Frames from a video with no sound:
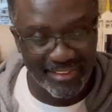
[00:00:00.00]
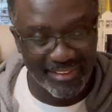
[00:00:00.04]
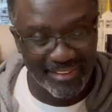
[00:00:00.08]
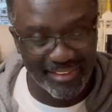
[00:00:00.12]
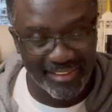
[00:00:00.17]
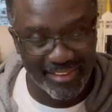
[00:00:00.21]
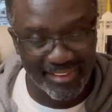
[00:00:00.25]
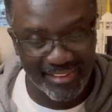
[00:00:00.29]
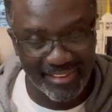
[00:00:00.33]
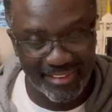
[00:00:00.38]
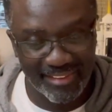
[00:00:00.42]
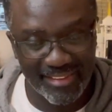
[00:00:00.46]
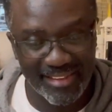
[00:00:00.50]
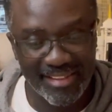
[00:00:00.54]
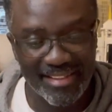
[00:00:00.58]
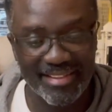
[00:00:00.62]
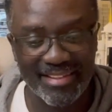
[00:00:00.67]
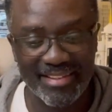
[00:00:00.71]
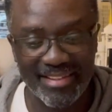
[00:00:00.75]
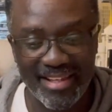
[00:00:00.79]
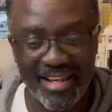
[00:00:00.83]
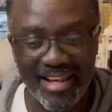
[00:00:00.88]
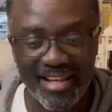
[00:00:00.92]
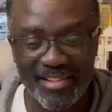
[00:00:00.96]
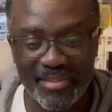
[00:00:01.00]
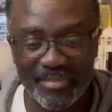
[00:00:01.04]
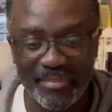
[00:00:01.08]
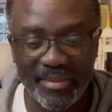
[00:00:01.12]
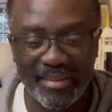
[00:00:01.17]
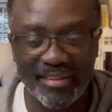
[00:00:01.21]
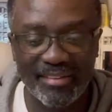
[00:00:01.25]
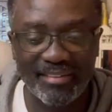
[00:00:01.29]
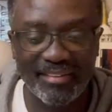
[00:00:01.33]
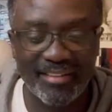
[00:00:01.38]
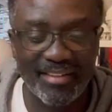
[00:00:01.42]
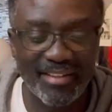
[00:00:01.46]
this has
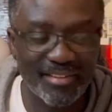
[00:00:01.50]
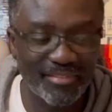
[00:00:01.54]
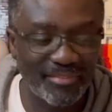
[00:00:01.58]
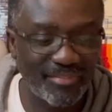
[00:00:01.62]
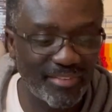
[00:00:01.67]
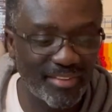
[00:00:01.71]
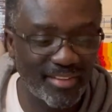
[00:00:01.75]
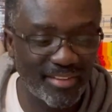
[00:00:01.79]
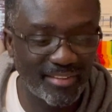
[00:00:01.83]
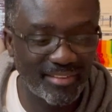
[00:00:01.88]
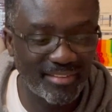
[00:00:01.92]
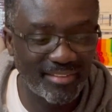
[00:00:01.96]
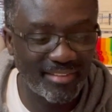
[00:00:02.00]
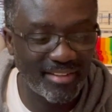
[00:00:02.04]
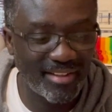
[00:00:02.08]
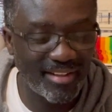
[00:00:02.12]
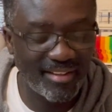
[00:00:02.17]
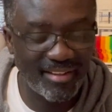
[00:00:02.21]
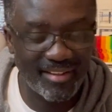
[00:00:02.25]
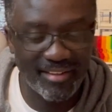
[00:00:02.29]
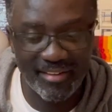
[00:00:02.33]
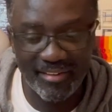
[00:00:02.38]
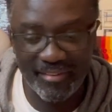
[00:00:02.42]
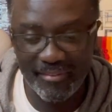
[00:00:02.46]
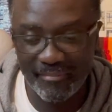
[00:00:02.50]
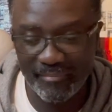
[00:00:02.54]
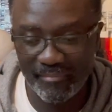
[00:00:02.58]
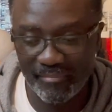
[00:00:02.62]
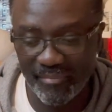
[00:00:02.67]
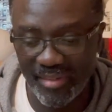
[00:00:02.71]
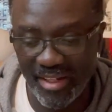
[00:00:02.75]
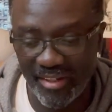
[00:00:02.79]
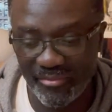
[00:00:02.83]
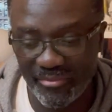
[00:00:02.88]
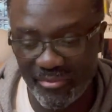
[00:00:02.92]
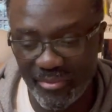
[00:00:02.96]
been a lot of fun.
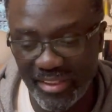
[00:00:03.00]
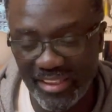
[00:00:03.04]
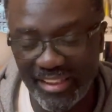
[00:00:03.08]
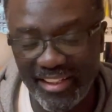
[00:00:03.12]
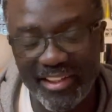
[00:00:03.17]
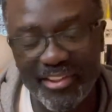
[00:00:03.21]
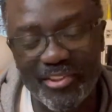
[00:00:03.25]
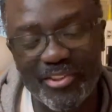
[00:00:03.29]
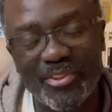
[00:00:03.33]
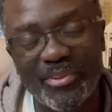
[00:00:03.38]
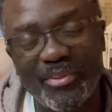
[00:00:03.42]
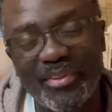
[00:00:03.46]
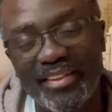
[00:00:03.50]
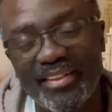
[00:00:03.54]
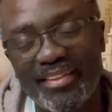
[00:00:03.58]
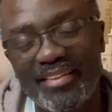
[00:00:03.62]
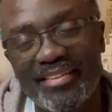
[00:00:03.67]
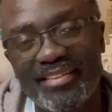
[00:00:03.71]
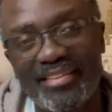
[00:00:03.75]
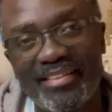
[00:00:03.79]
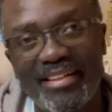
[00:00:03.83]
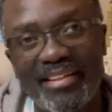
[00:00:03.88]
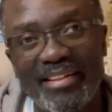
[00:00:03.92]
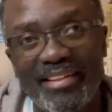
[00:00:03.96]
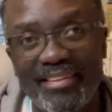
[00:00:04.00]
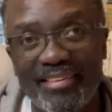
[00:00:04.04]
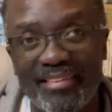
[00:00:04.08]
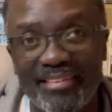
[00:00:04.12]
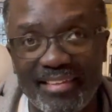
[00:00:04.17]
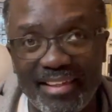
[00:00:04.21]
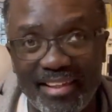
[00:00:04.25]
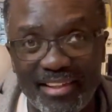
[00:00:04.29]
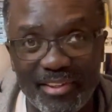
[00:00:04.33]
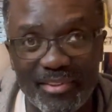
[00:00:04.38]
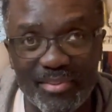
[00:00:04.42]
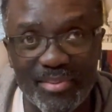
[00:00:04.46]
I've really enjoyed this, and I
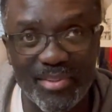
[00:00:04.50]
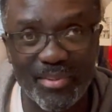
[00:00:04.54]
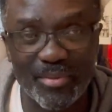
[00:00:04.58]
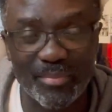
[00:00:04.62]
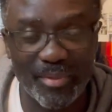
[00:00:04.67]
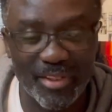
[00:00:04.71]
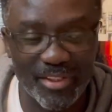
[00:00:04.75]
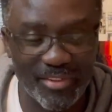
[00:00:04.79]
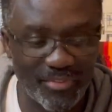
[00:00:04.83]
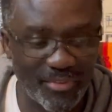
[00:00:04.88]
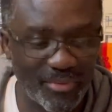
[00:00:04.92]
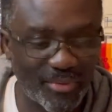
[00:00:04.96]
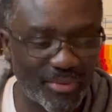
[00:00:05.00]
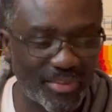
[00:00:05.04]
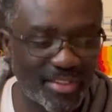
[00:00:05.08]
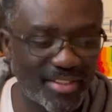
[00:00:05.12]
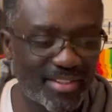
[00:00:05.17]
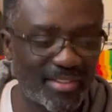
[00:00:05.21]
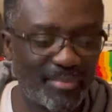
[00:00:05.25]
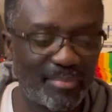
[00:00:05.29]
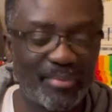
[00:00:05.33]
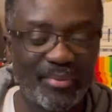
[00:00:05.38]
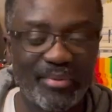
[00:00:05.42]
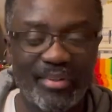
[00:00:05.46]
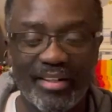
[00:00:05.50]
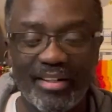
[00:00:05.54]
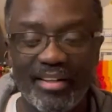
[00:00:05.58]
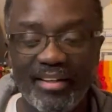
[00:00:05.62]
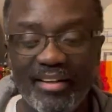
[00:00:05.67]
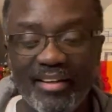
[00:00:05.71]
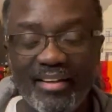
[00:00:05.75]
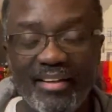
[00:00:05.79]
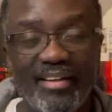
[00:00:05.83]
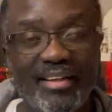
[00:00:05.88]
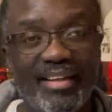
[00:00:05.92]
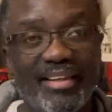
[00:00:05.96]
thank you so much for the support,
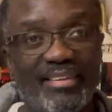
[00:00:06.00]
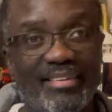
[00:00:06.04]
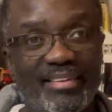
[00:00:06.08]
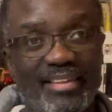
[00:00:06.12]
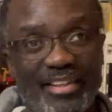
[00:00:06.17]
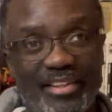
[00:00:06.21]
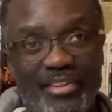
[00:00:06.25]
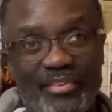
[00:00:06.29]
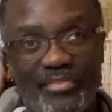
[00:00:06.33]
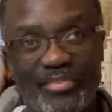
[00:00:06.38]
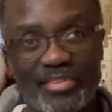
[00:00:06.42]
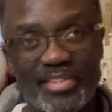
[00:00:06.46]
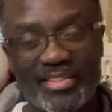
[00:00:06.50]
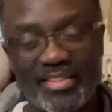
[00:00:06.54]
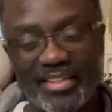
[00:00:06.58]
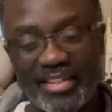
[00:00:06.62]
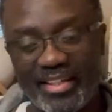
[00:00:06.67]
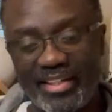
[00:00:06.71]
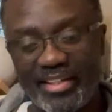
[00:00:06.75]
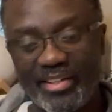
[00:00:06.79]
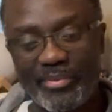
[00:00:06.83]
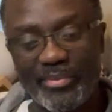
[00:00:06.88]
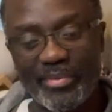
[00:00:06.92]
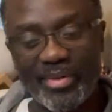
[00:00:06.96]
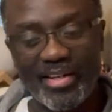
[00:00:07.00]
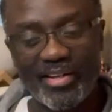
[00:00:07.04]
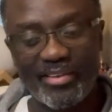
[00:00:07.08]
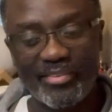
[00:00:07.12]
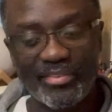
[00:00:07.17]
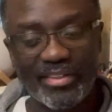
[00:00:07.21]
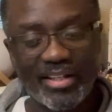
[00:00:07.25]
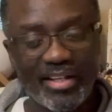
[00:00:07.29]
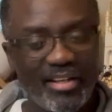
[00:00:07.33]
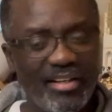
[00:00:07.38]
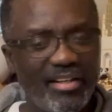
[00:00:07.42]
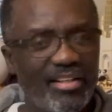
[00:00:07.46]
and thank you for sticking around.
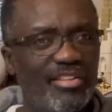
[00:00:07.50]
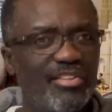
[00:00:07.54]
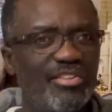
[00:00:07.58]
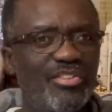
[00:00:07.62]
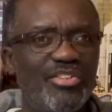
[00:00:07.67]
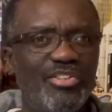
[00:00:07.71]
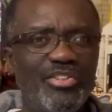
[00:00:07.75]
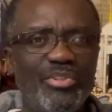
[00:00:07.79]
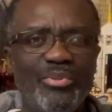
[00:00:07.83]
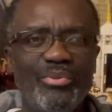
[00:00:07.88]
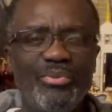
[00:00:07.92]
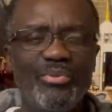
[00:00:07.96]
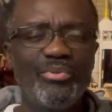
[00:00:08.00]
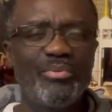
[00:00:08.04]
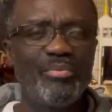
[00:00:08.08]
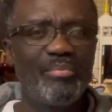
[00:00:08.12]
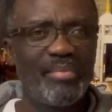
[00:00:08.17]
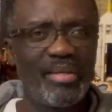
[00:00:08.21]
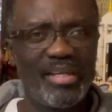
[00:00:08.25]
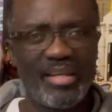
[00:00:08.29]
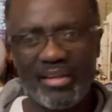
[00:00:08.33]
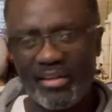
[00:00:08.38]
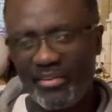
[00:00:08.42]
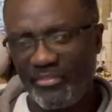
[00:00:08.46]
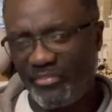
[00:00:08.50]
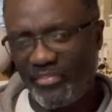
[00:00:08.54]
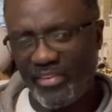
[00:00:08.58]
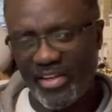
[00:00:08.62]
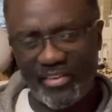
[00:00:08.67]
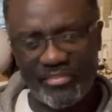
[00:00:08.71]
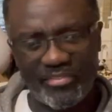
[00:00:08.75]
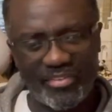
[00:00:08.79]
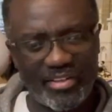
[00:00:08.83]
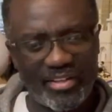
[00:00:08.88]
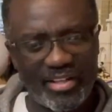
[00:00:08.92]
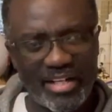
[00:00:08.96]
Do me a
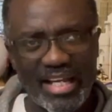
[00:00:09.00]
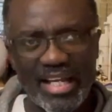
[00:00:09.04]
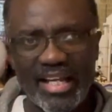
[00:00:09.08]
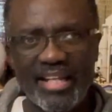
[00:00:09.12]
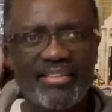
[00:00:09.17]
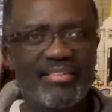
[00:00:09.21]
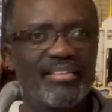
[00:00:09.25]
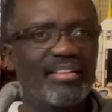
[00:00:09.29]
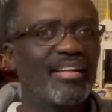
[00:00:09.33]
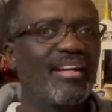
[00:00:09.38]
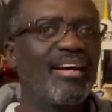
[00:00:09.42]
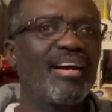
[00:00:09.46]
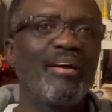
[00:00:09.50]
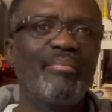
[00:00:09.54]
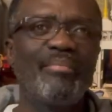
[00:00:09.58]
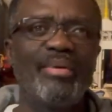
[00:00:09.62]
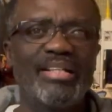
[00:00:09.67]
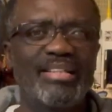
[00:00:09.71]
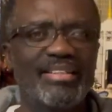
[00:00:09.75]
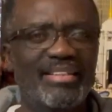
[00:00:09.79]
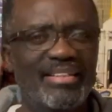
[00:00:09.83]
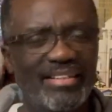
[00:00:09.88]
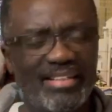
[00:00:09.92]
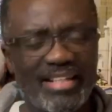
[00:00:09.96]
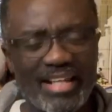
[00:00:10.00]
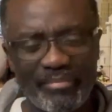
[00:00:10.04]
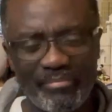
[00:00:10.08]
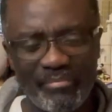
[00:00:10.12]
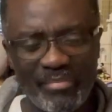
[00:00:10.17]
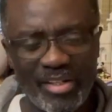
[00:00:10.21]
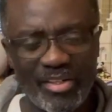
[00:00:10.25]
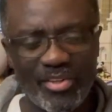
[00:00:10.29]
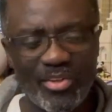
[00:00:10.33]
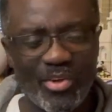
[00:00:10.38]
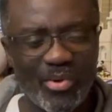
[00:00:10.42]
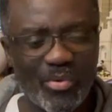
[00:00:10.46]
favor, in the comments, let me
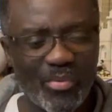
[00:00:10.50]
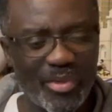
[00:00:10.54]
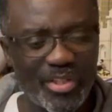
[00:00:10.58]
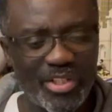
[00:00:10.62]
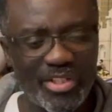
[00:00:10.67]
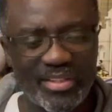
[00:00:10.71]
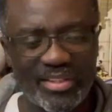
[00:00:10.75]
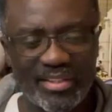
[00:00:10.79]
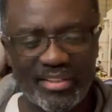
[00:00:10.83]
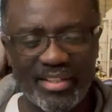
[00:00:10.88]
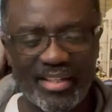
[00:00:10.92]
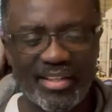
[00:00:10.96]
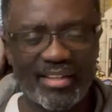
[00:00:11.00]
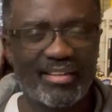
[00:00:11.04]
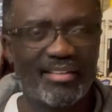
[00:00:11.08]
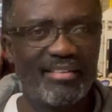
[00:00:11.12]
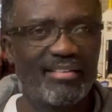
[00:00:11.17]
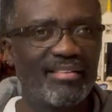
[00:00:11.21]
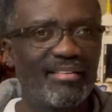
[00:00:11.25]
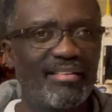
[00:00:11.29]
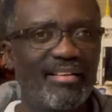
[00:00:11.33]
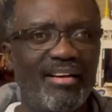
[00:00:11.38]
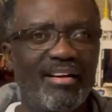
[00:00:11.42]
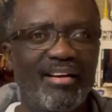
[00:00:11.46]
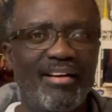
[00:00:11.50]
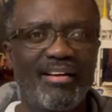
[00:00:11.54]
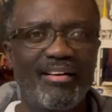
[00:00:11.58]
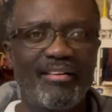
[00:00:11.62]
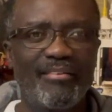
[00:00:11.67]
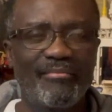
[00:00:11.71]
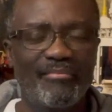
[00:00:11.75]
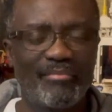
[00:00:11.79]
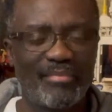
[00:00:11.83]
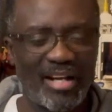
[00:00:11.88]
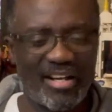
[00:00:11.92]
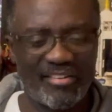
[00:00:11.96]
know what you think.
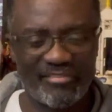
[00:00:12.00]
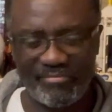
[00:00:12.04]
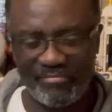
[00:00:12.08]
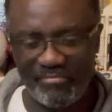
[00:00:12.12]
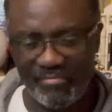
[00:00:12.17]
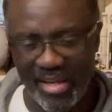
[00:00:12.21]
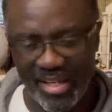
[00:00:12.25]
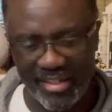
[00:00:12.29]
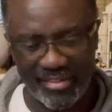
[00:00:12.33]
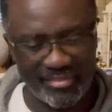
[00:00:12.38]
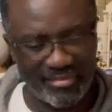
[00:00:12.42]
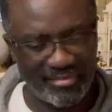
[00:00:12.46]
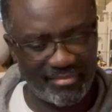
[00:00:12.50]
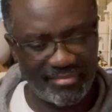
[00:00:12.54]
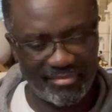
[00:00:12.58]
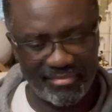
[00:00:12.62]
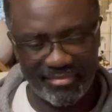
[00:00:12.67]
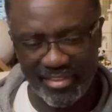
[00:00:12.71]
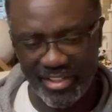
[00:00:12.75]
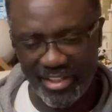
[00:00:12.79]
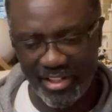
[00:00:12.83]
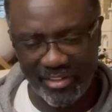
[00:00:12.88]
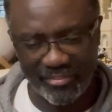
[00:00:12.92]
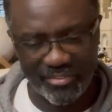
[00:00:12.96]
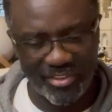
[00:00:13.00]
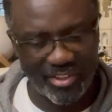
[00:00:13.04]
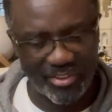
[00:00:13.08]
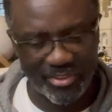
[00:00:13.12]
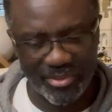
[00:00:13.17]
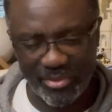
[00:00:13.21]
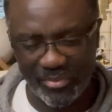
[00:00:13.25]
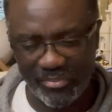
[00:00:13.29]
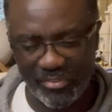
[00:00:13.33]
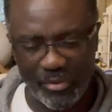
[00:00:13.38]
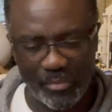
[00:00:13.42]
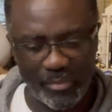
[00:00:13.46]
I've talked to
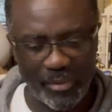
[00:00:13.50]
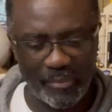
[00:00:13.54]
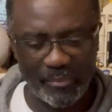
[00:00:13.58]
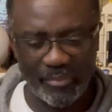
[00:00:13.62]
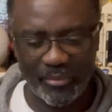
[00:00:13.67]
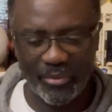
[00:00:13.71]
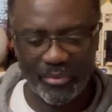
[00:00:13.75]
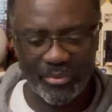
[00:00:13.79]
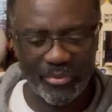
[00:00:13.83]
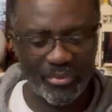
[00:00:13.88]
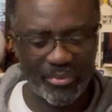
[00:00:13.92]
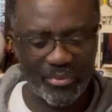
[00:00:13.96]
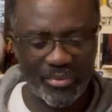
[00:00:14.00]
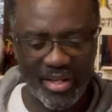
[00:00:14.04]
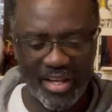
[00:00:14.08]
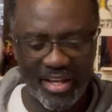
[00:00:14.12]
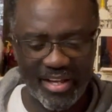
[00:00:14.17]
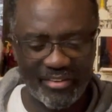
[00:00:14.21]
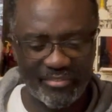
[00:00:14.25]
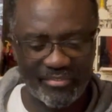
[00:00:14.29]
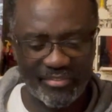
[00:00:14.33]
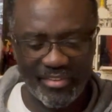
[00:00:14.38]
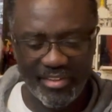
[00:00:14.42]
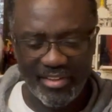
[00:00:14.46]
a few people who have